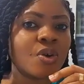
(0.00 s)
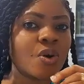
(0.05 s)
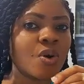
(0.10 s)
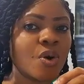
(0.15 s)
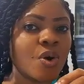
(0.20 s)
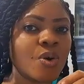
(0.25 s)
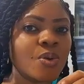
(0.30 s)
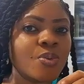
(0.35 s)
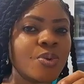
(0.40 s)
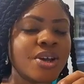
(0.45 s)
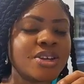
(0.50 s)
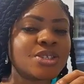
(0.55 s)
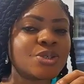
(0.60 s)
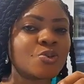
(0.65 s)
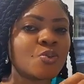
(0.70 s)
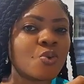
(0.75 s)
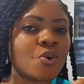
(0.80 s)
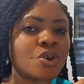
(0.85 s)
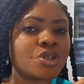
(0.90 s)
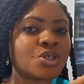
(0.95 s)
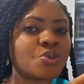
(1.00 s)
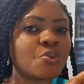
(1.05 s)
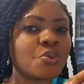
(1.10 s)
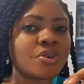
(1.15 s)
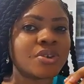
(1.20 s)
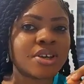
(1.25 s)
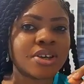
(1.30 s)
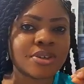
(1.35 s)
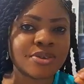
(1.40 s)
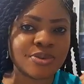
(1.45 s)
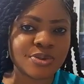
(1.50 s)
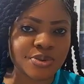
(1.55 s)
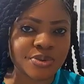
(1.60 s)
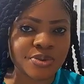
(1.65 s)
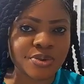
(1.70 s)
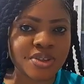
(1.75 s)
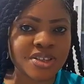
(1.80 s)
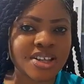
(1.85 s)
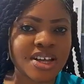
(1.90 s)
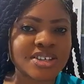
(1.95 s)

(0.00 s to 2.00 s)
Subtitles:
Always watch what they do.